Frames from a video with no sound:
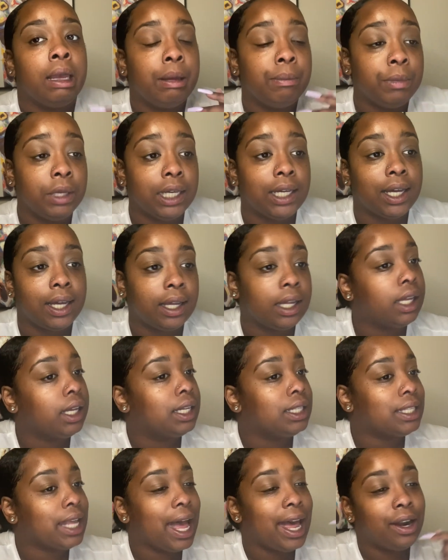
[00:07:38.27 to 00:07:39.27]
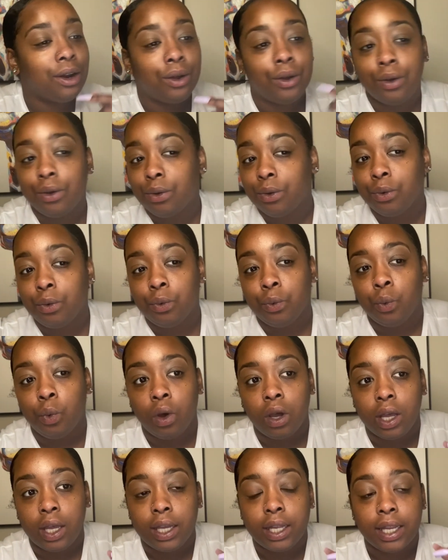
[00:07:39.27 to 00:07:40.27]
because I don't
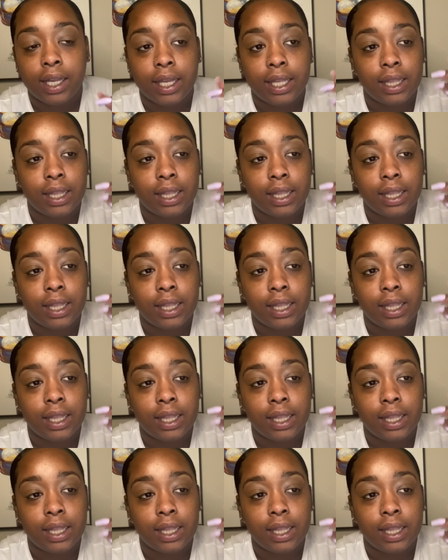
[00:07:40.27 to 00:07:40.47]
want